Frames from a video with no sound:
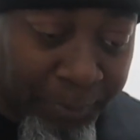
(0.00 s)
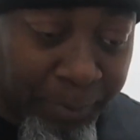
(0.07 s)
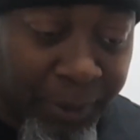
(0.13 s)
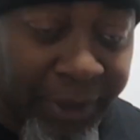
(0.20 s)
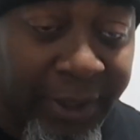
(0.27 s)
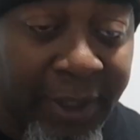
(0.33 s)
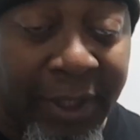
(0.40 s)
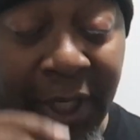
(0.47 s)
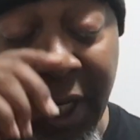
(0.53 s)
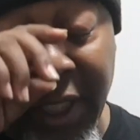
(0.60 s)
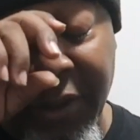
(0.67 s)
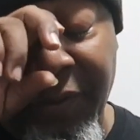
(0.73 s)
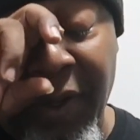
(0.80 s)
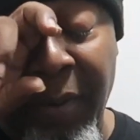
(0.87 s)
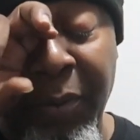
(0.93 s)
But this
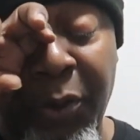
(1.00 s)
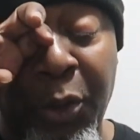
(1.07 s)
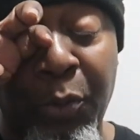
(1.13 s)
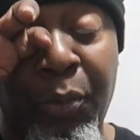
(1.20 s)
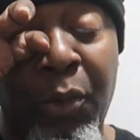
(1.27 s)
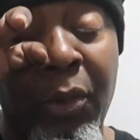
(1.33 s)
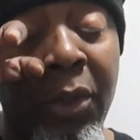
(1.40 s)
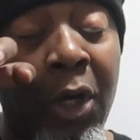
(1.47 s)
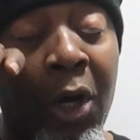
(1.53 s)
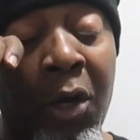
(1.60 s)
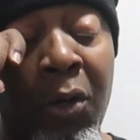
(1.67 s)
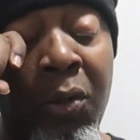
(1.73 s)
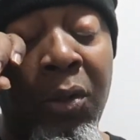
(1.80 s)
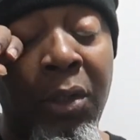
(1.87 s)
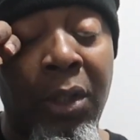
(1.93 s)
Harris Family
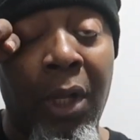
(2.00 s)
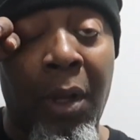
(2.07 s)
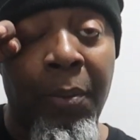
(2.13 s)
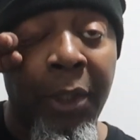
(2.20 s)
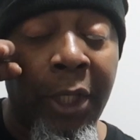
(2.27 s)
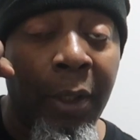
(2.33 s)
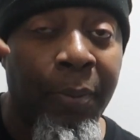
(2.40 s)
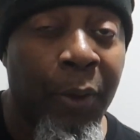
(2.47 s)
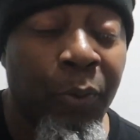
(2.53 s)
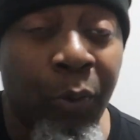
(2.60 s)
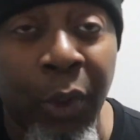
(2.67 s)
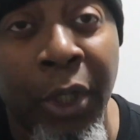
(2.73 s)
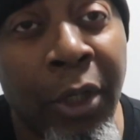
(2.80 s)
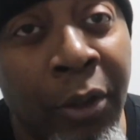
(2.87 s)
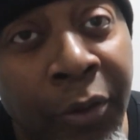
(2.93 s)
2.0, I'm going to keep it
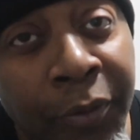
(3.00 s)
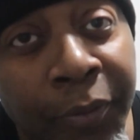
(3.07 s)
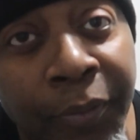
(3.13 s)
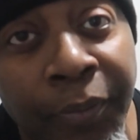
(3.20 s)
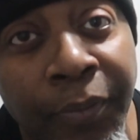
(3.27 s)
real.